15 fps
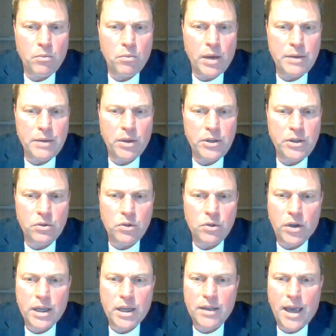when you
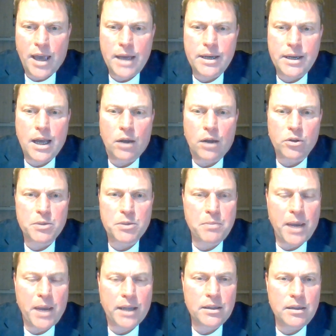look at a headcount
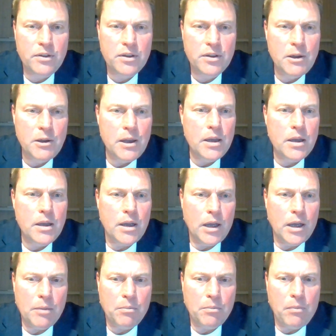perspective.
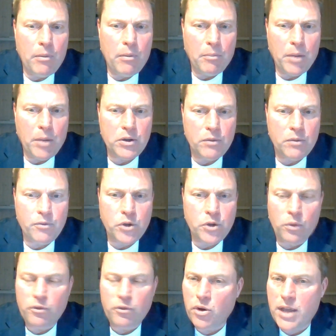But
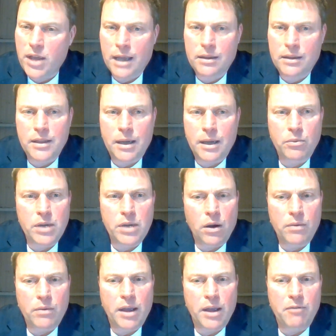don't forget that we
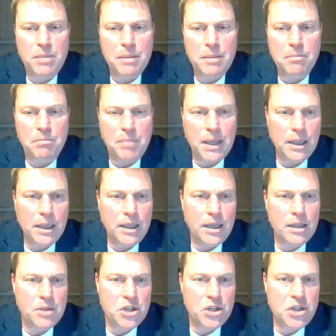have been
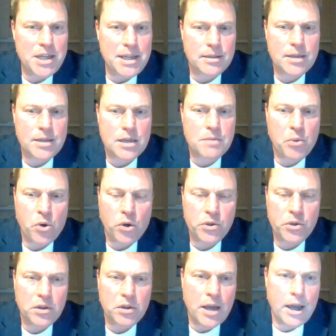building the machines as
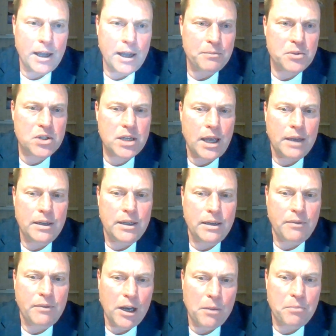prototypes and
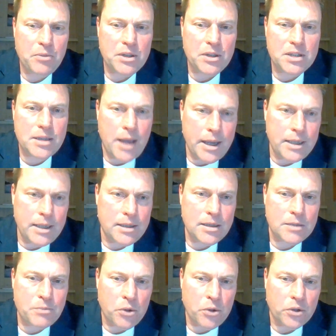developed the sites
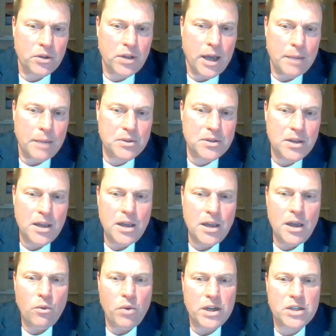as prototypes,
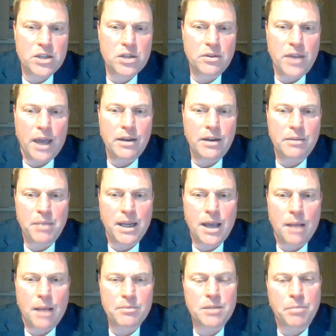which then
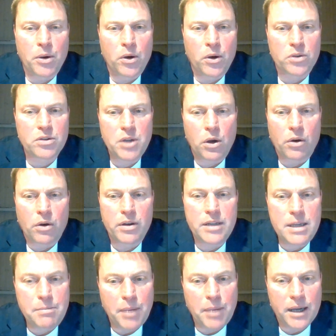becomes a part of the
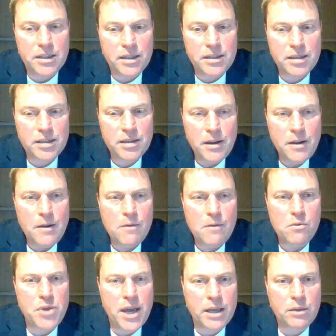R&D budget.
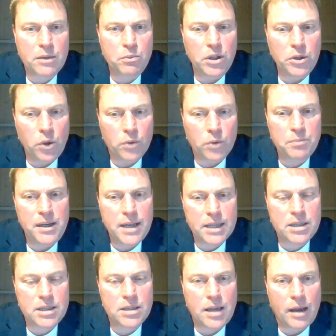That will not be
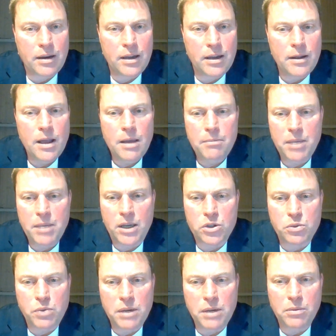necessary
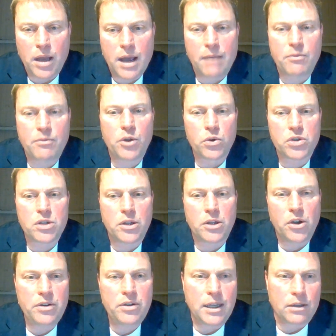because we will have those
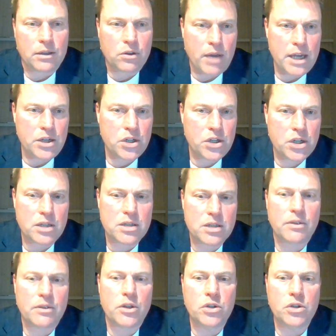learning iterations
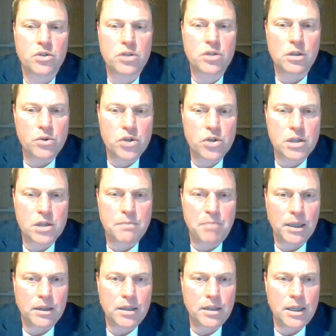and the new solutions
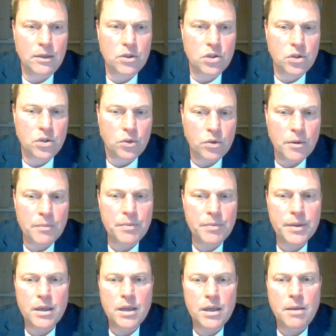built into
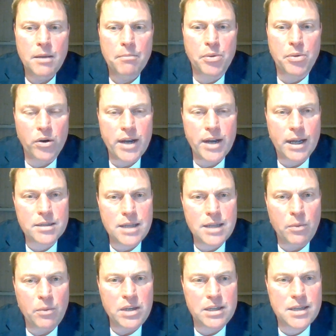products
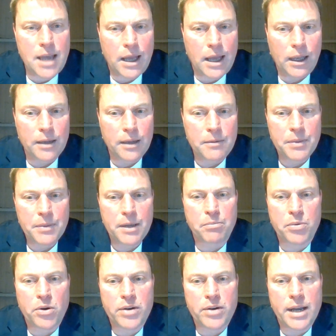that we sell
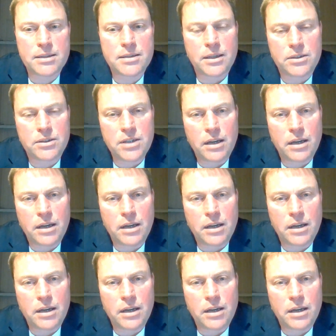and products that